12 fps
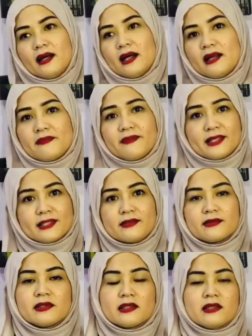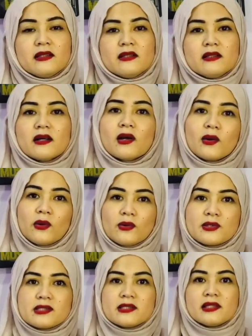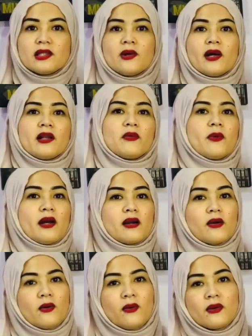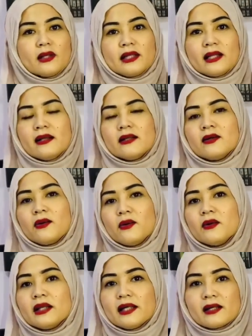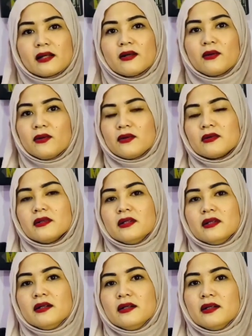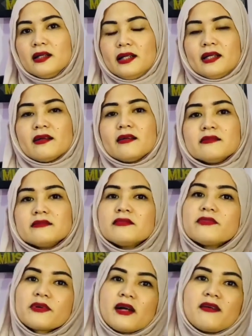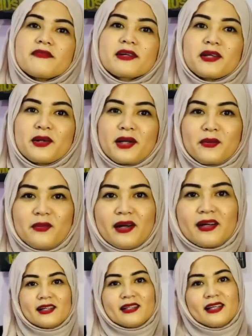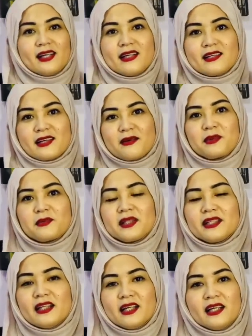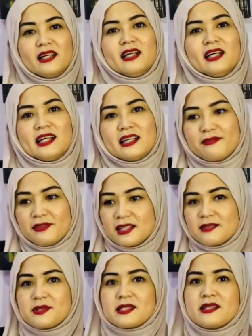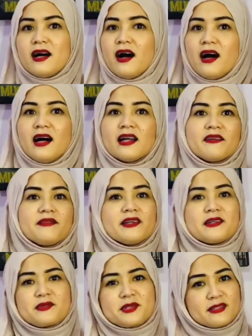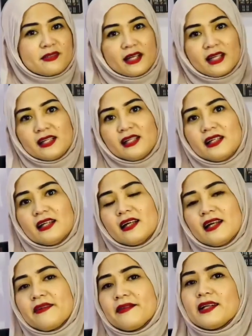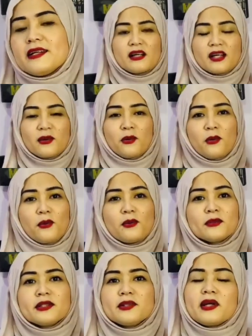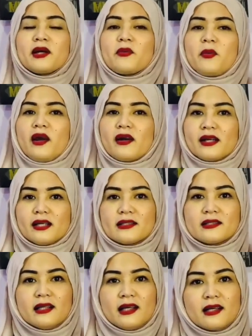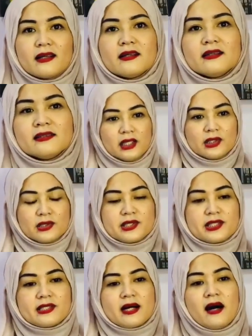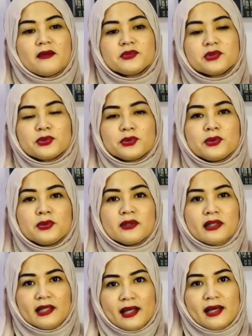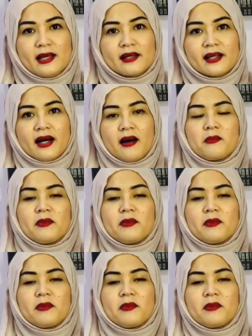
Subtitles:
Invest on the clothes that you can wear all year long, like forever you can wear it any time of the day, even if it's hot, even if it's raining, even if it's cold, you can wear it. Like you just have to layered up.